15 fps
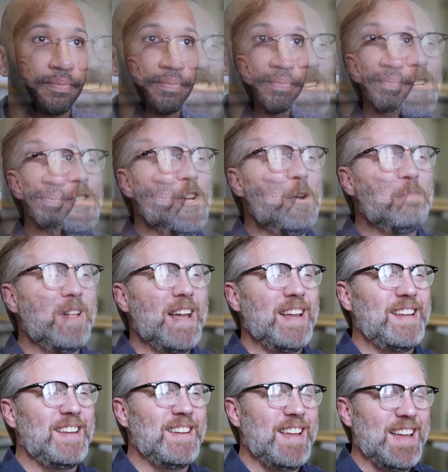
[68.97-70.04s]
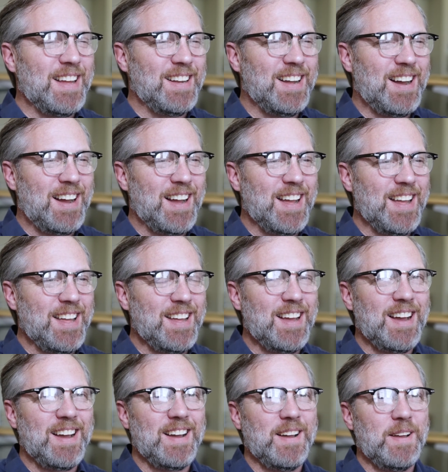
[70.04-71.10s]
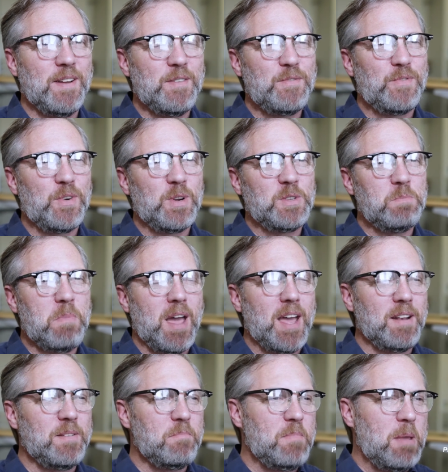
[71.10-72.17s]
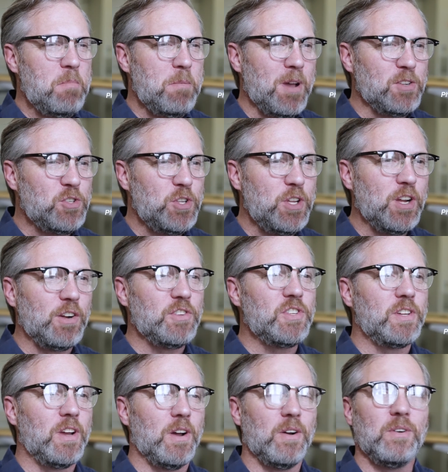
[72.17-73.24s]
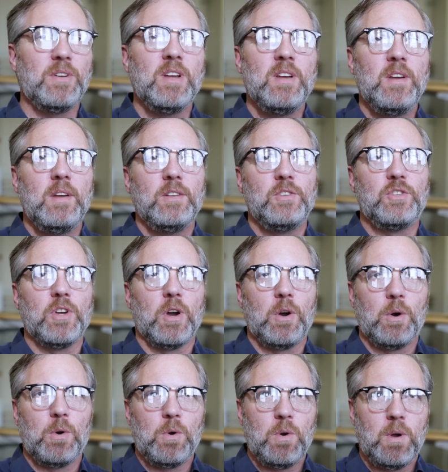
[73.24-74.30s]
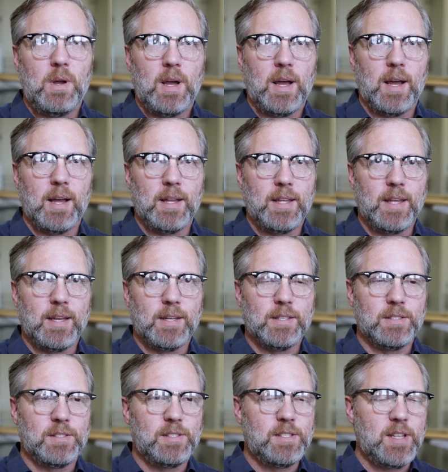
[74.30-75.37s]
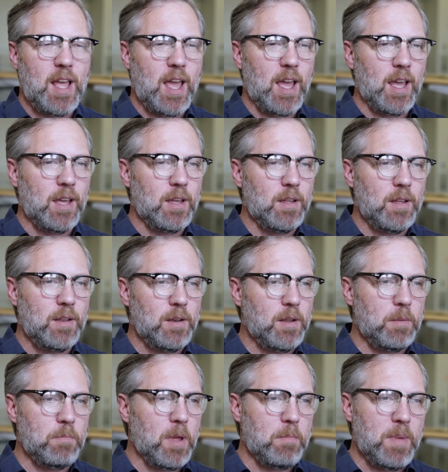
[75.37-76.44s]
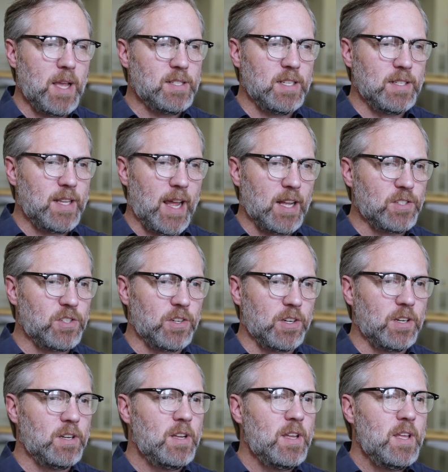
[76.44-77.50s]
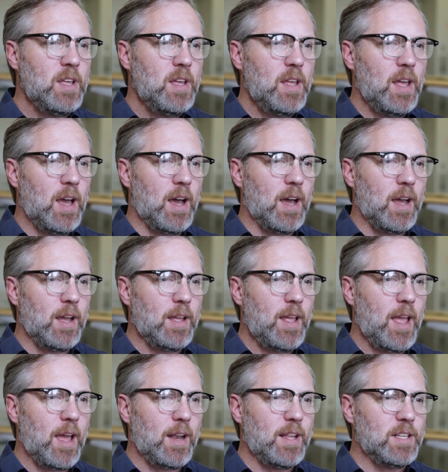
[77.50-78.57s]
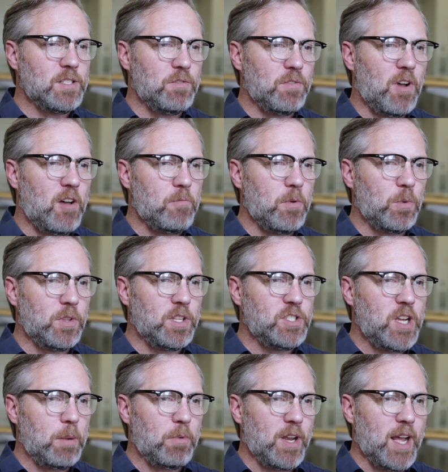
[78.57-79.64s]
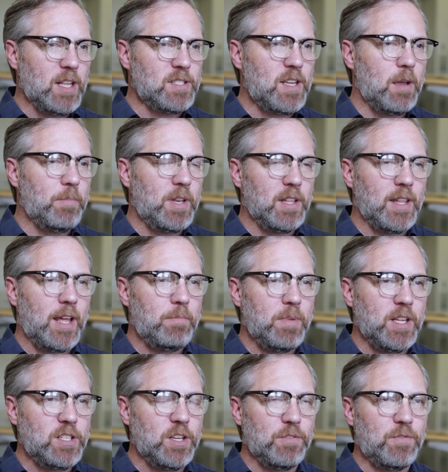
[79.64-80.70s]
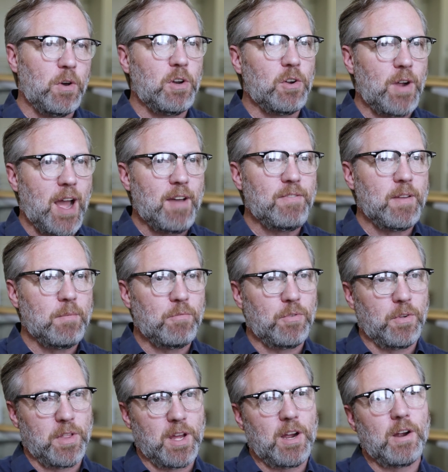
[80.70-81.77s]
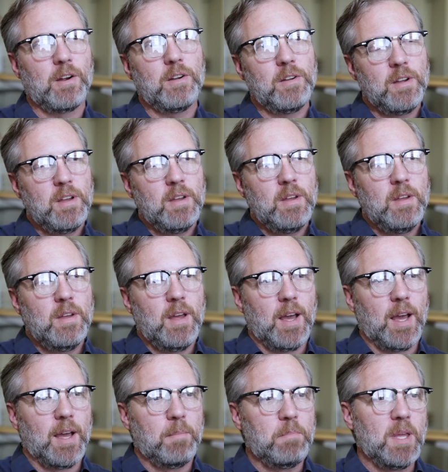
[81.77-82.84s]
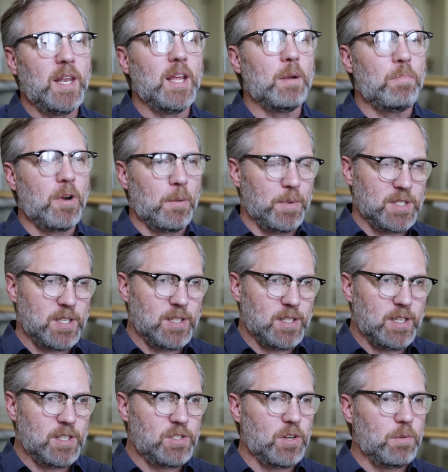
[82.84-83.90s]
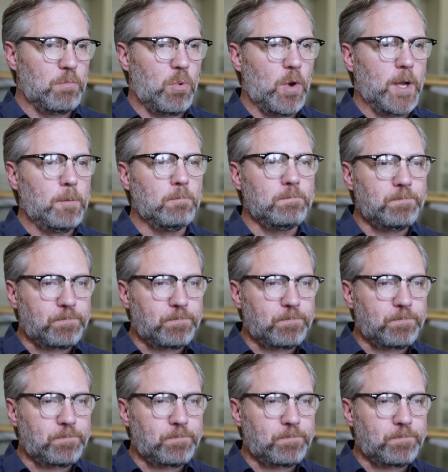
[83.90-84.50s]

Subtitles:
So Joe Blake and I first met maybe about 2 years ago. Joe is an amazing dancer, and his involvement with the Chamber Dance Company led me to photograph him for their media purposes at a certain point.